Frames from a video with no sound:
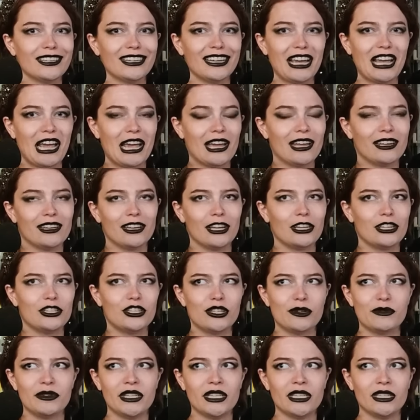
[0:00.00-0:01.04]
And
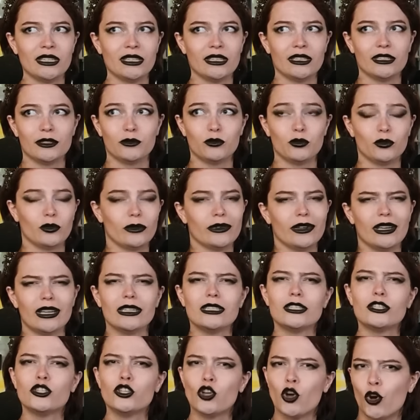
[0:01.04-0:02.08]
Jiminy
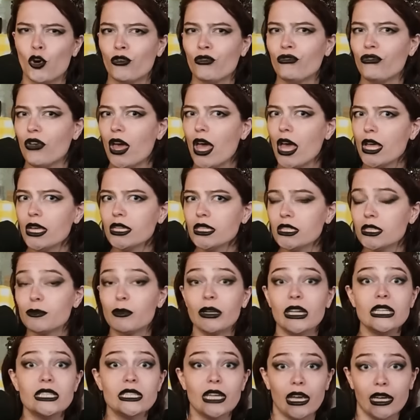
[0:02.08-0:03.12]
is nervous,
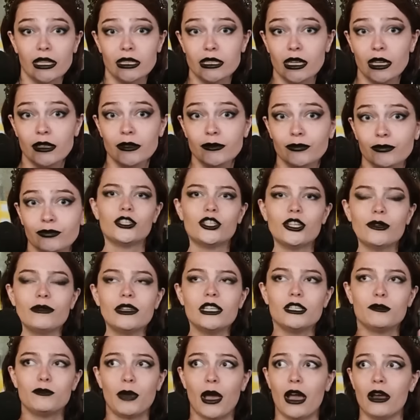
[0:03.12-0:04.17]
but he takes it.
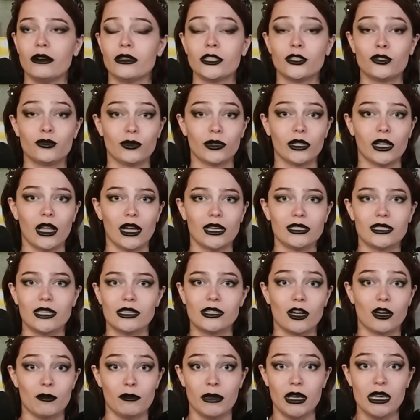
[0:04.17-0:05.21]
Jiminy's parents realize that
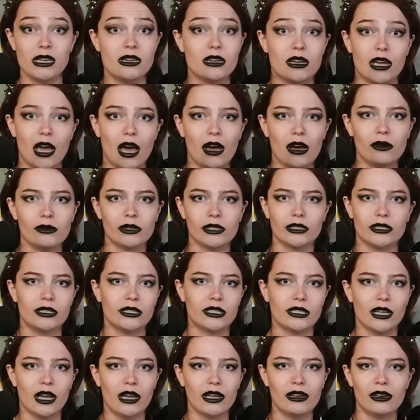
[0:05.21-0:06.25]
their meek coward
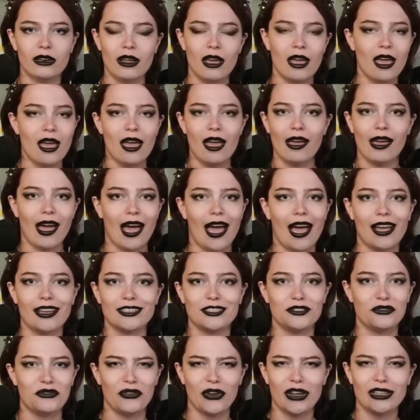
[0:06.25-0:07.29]
son
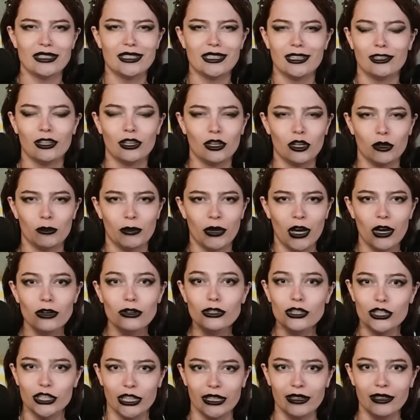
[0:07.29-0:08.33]
has a fancy little
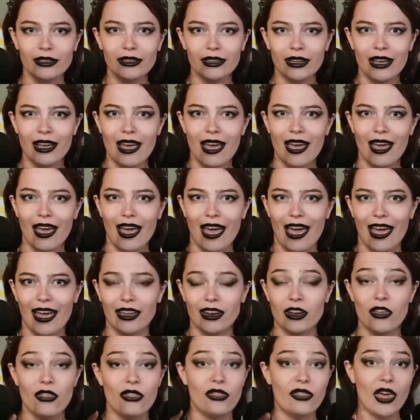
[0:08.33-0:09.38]
potion,
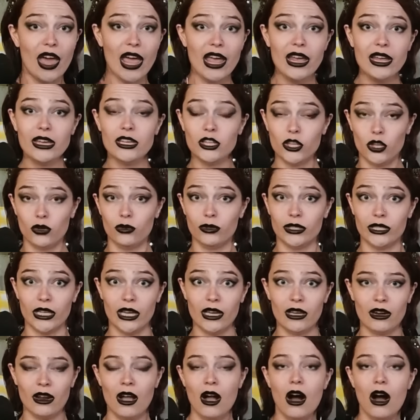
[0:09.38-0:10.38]
and they use it